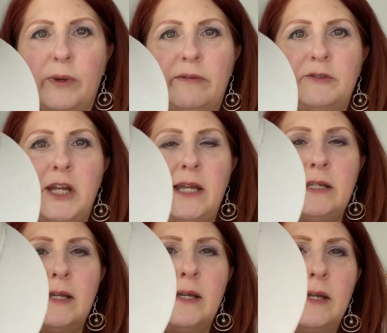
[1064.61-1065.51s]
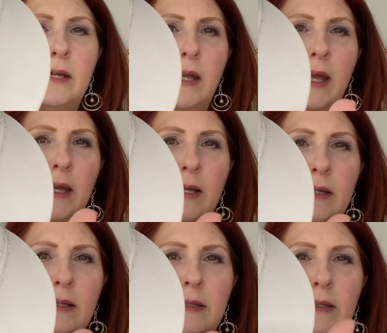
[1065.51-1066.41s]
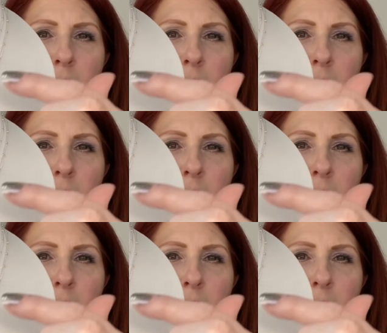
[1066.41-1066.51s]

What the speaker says: weave chain, and